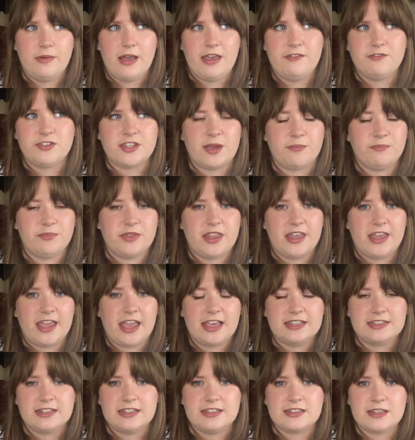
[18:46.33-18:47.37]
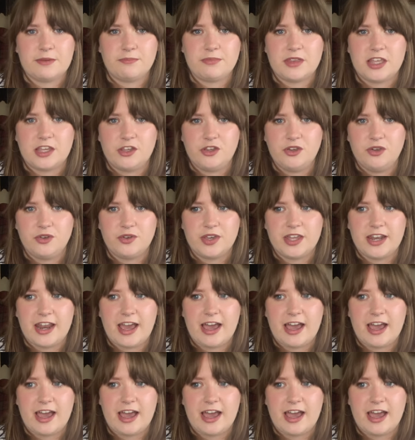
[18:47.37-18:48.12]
If something isn't something you can